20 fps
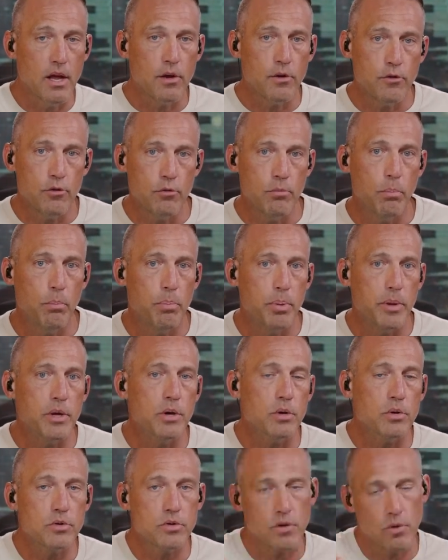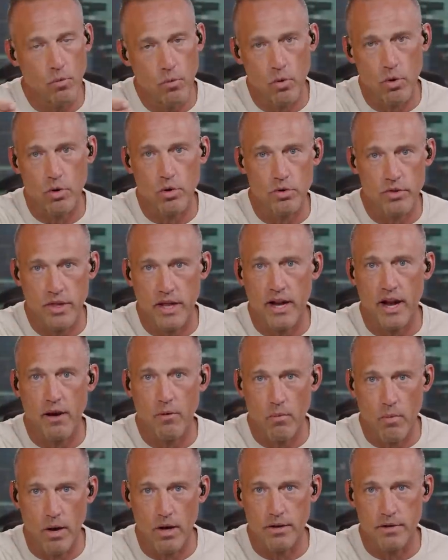to build the world that I
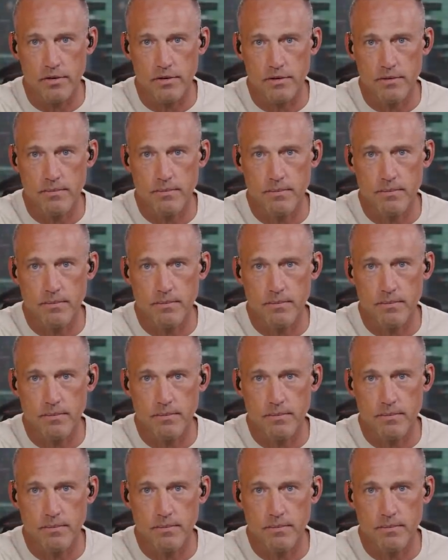want.